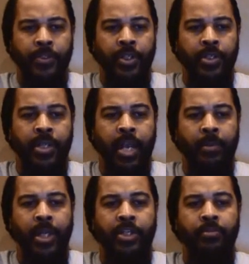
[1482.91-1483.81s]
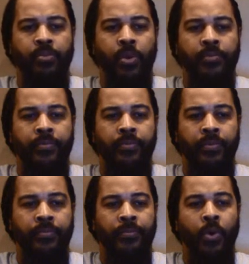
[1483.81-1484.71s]
to the time that she brought
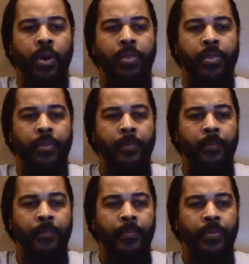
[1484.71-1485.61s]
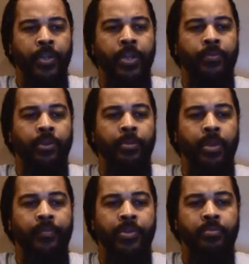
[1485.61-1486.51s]
forth. Then the
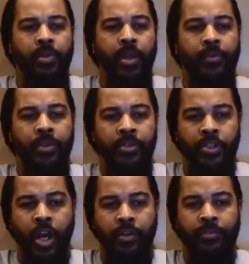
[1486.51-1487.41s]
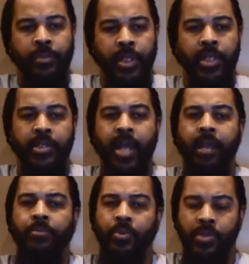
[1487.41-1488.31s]
remnant of his brethren, starting from the
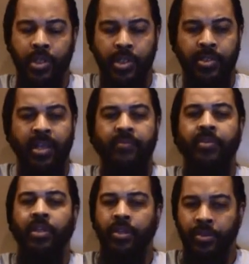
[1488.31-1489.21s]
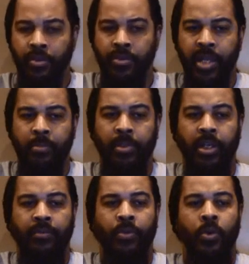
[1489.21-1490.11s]
disciples and the 70 and those that
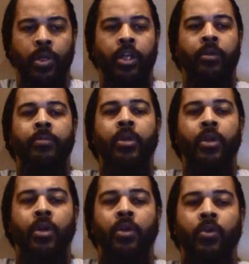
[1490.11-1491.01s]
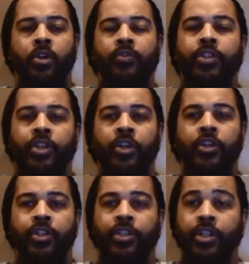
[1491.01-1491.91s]
believed on him, going to
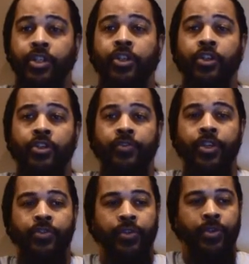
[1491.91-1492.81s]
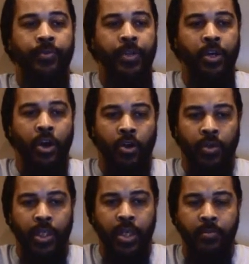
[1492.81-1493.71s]
return into the children of Israel. They're all
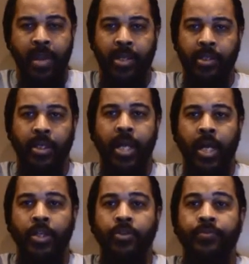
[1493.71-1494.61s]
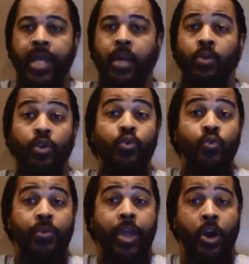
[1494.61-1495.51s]
going to come back to the knowledge of not only
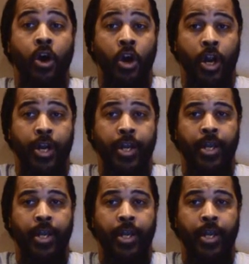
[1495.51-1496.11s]
who they are,